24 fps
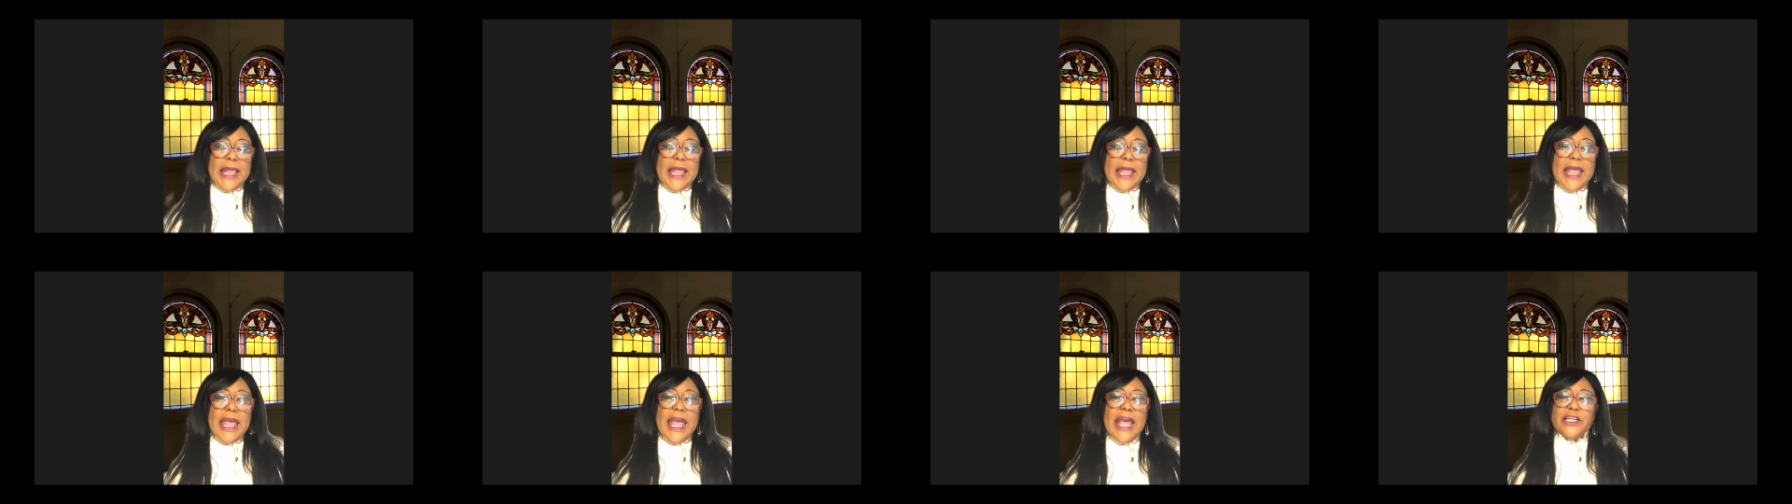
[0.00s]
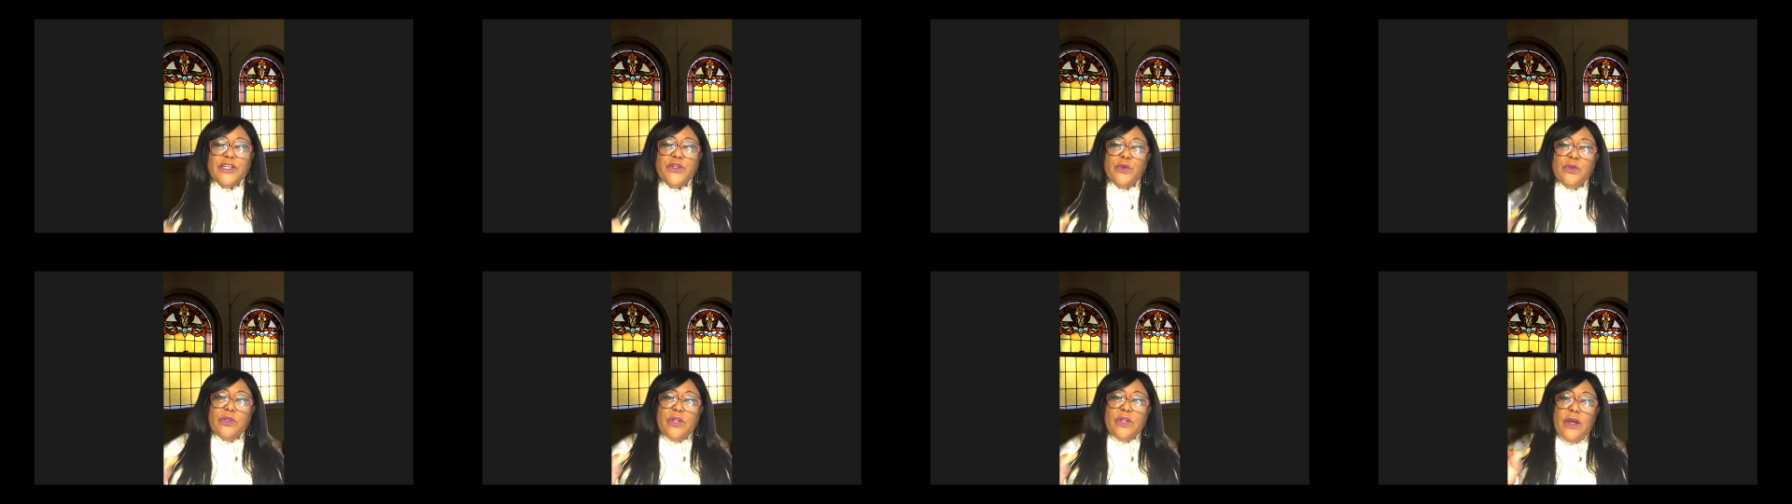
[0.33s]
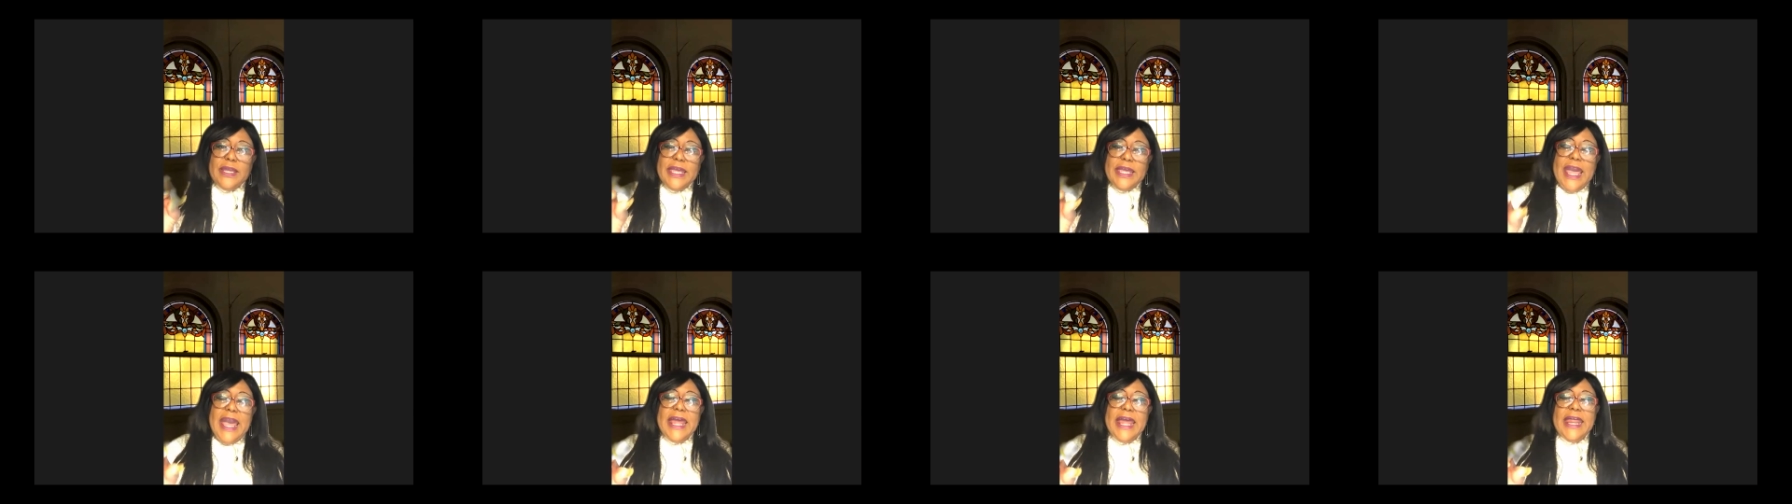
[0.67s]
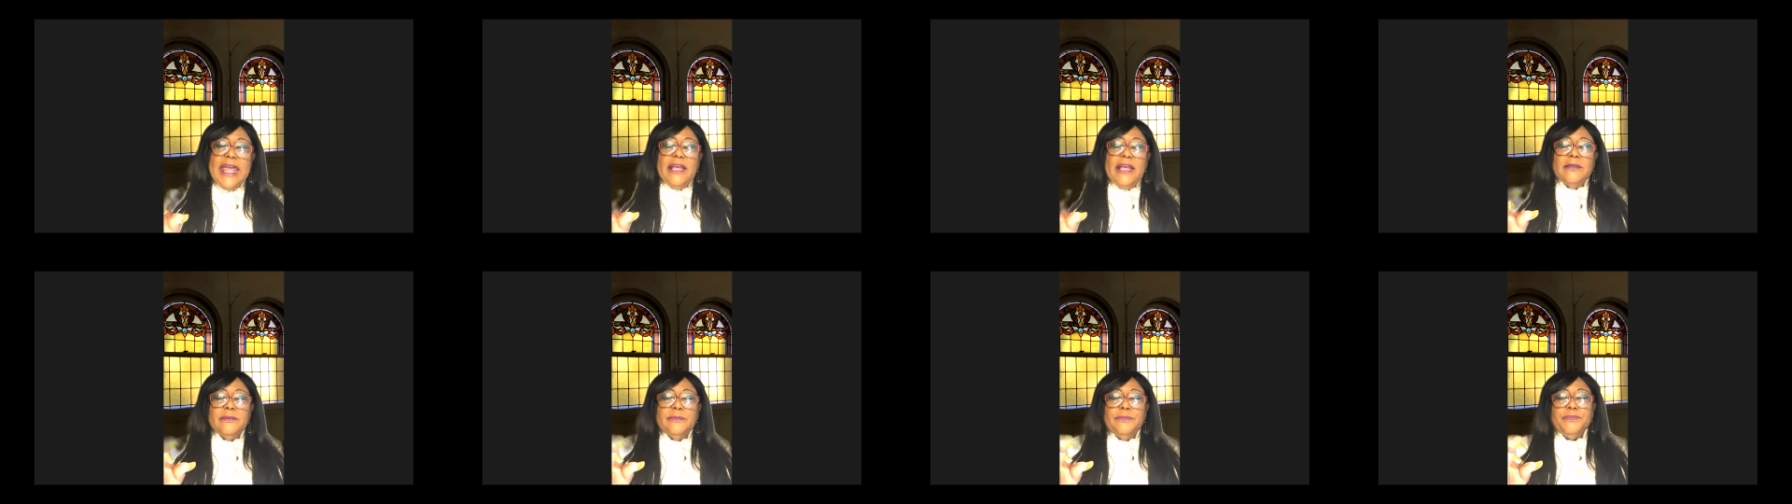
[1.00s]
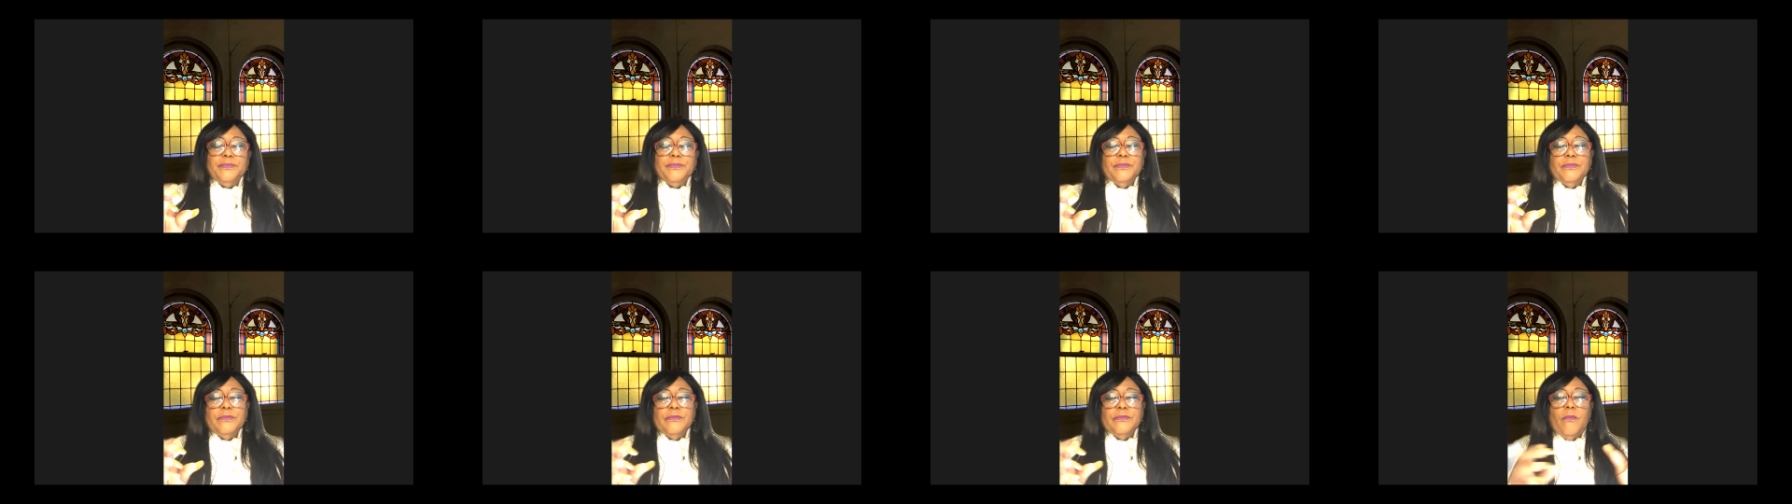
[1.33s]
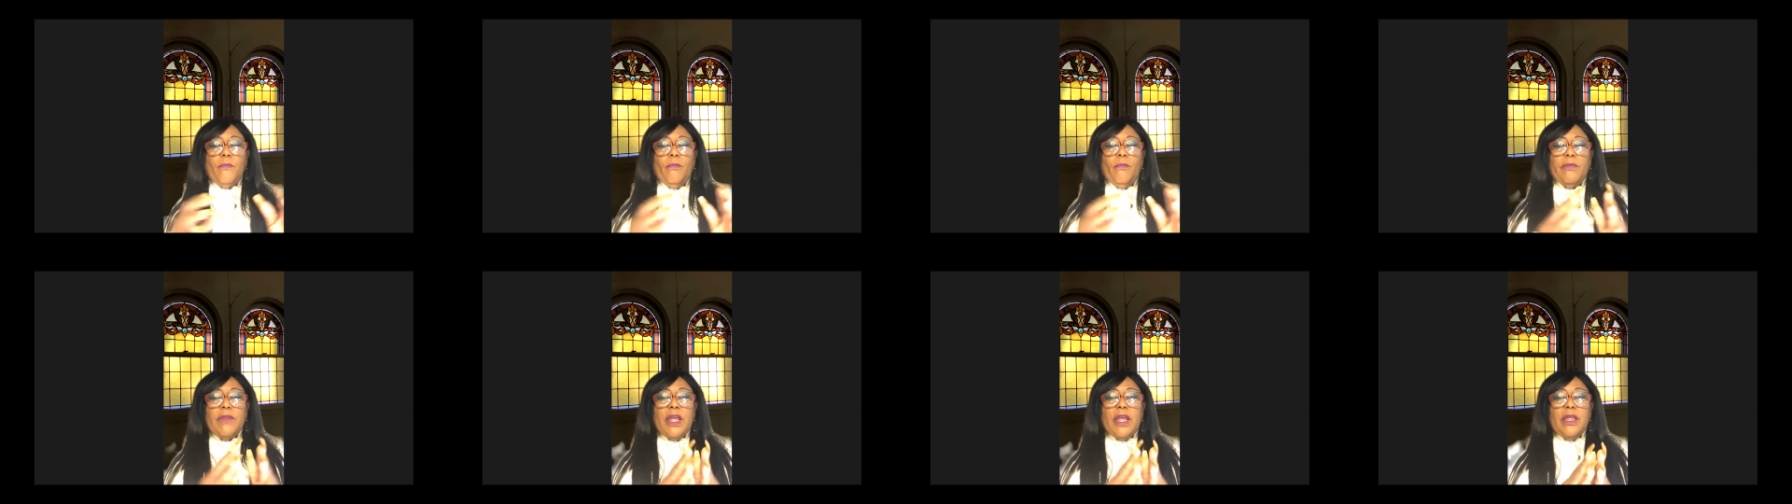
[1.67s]
As you look at it,
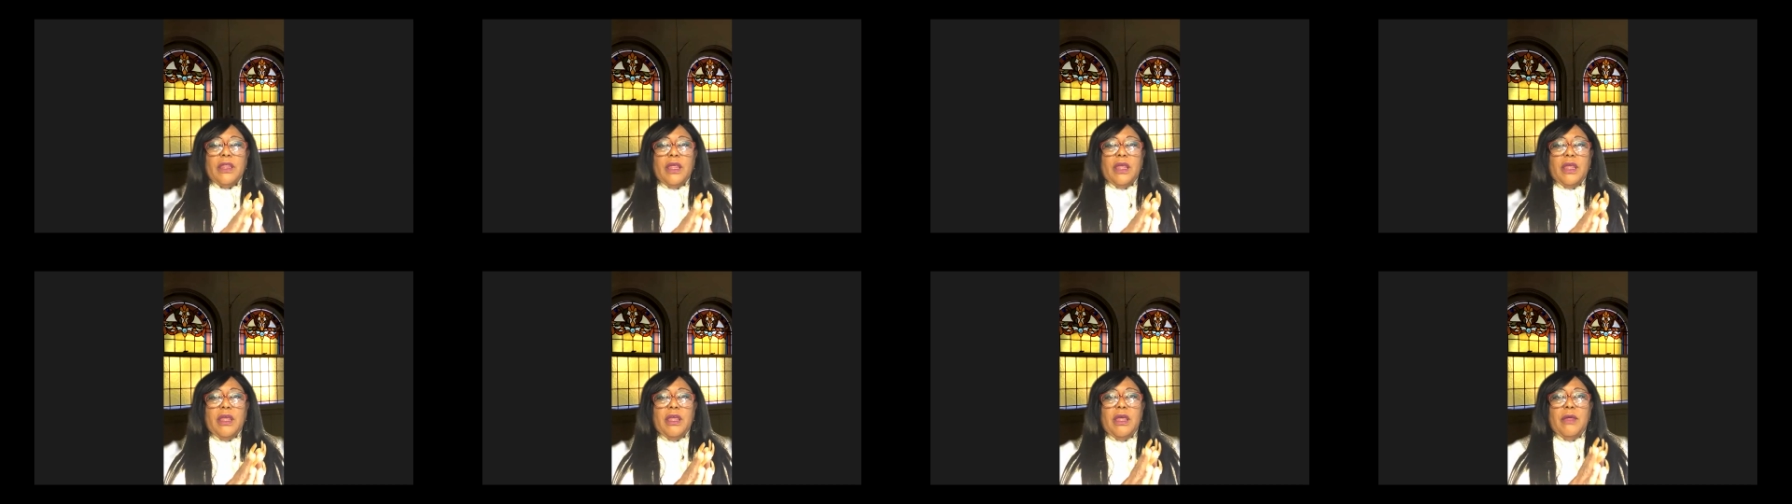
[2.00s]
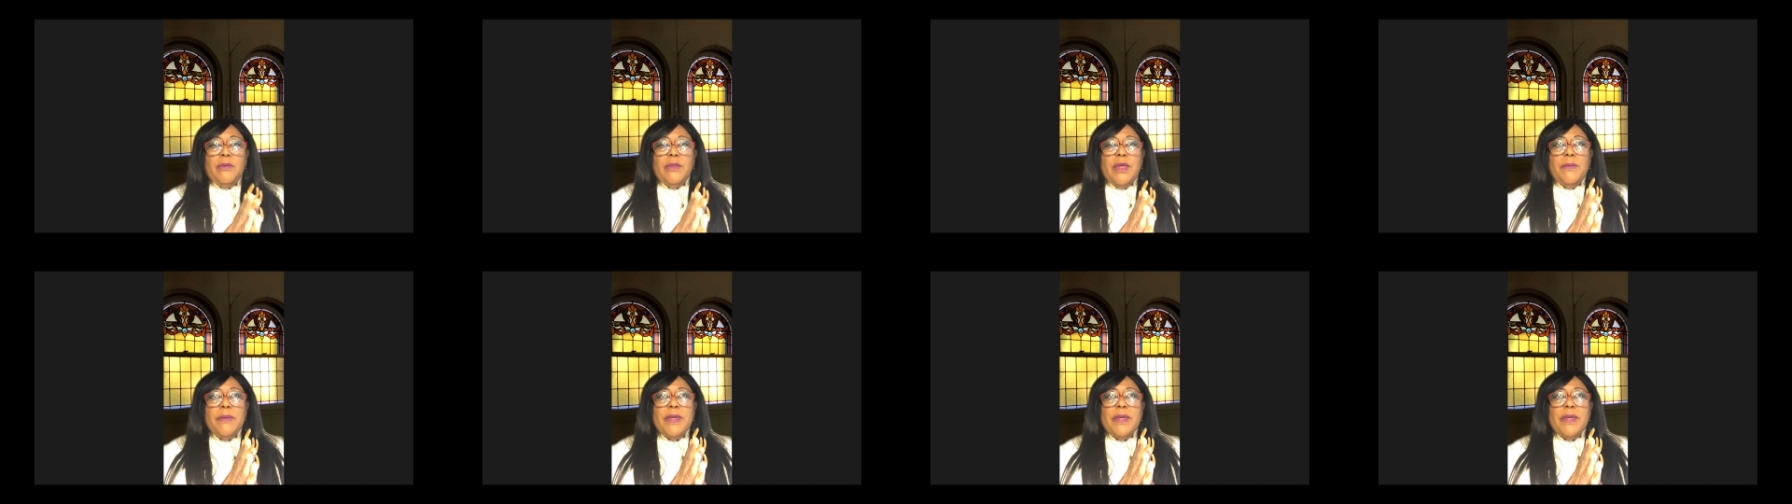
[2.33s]
let